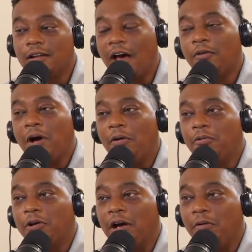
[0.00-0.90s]
I
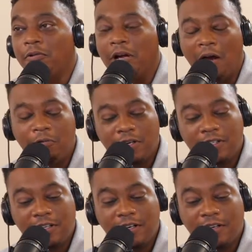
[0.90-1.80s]
want to
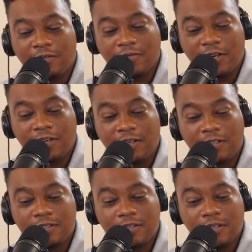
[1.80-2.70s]
say that the
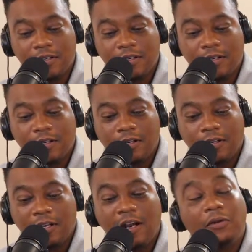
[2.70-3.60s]
fans,
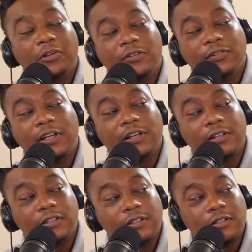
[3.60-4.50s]
they're not really fans.